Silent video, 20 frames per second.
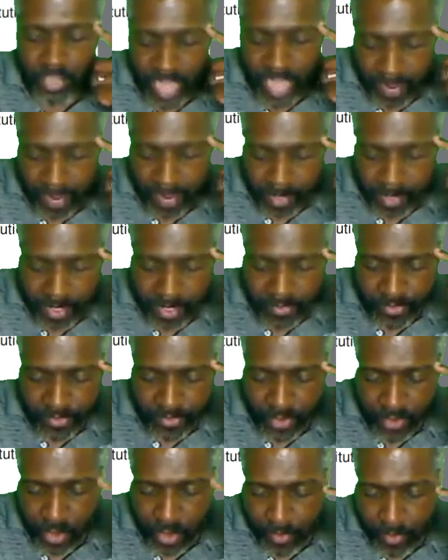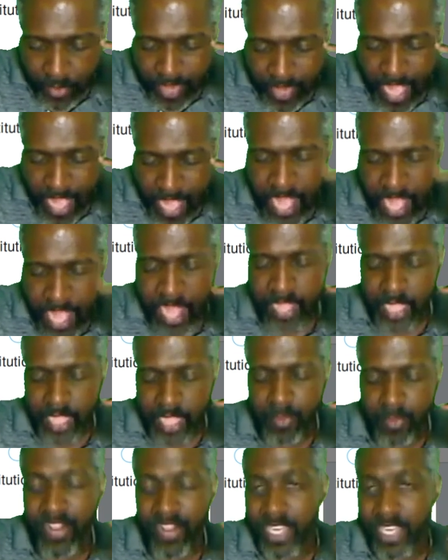capitalist firm and has
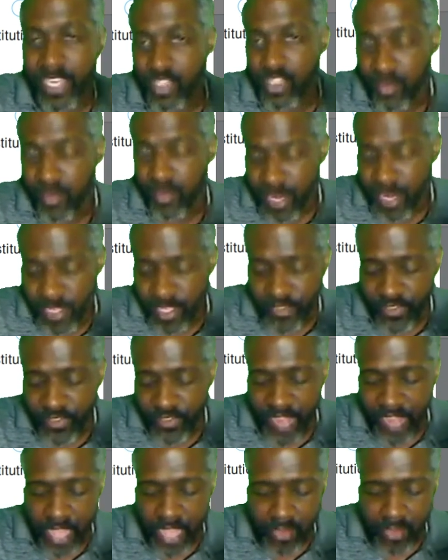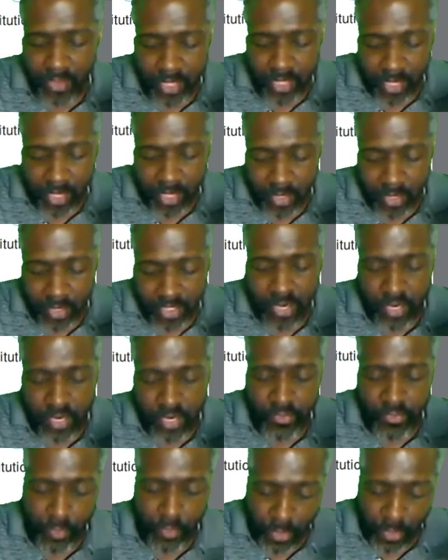provided tremendous value returns
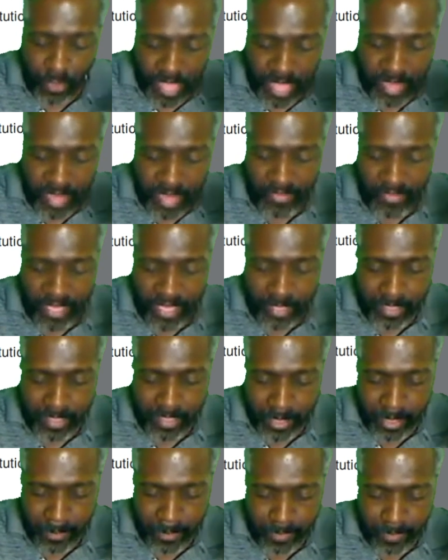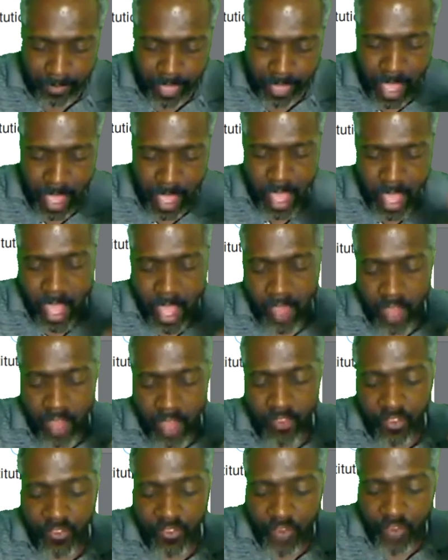for that investment. Uh,
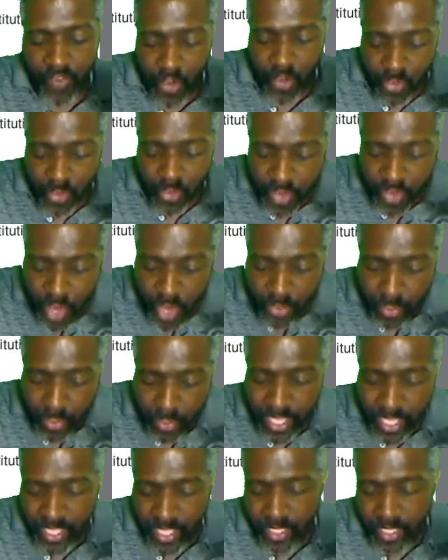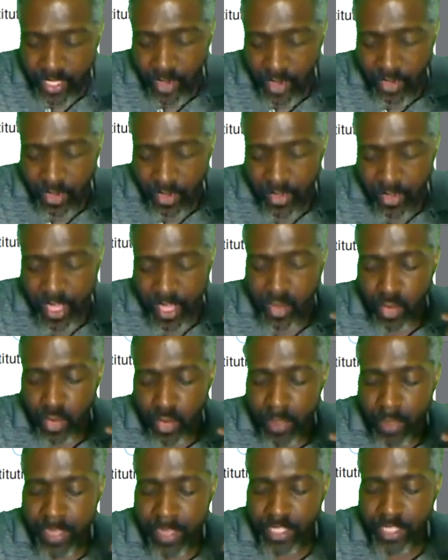Further noting in this article that
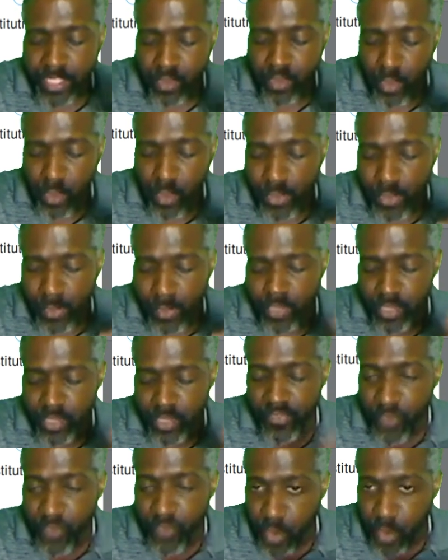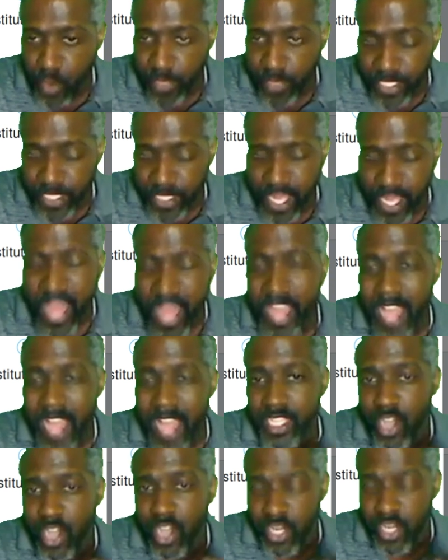Coinbase growth and performance
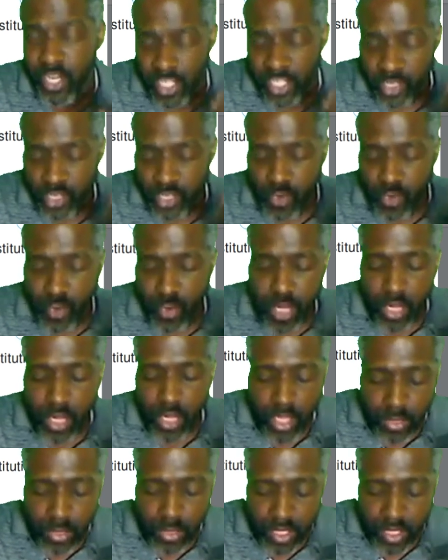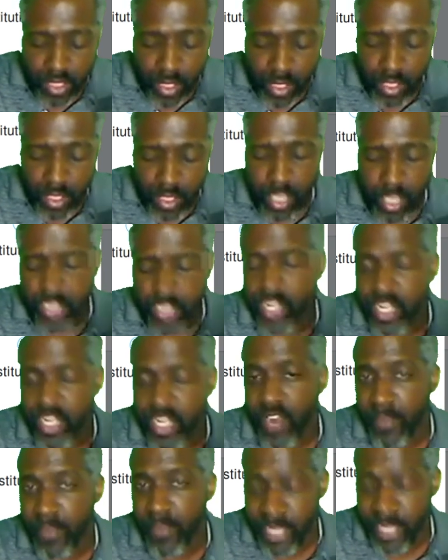has caused it to grow closer to
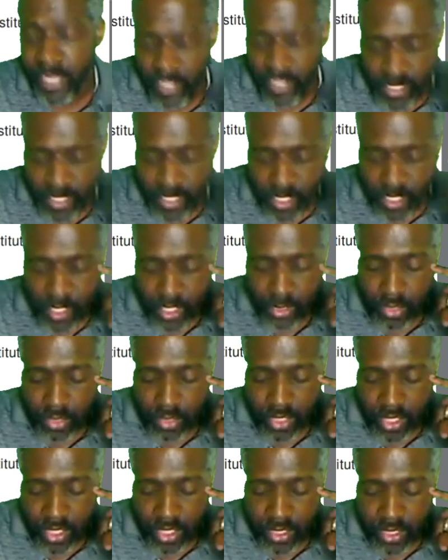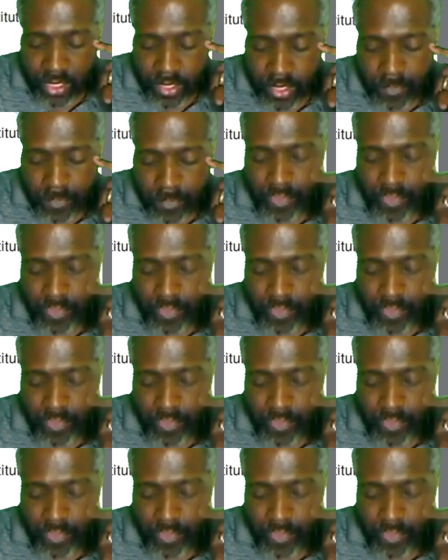governmental institutions,